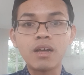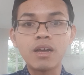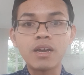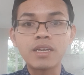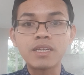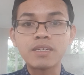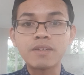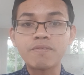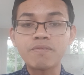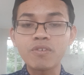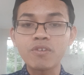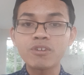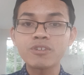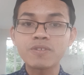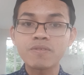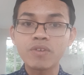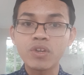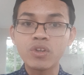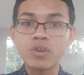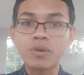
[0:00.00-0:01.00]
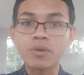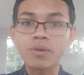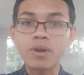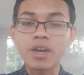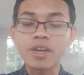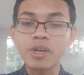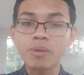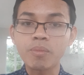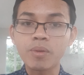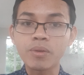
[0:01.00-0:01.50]
In the first video,
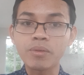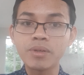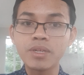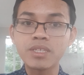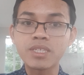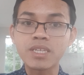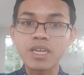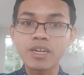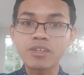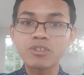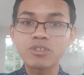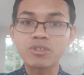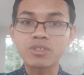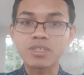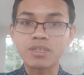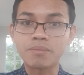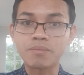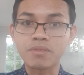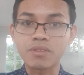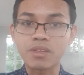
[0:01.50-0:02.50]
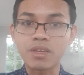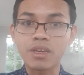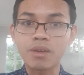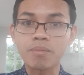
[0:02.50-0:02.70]
I have already shared you something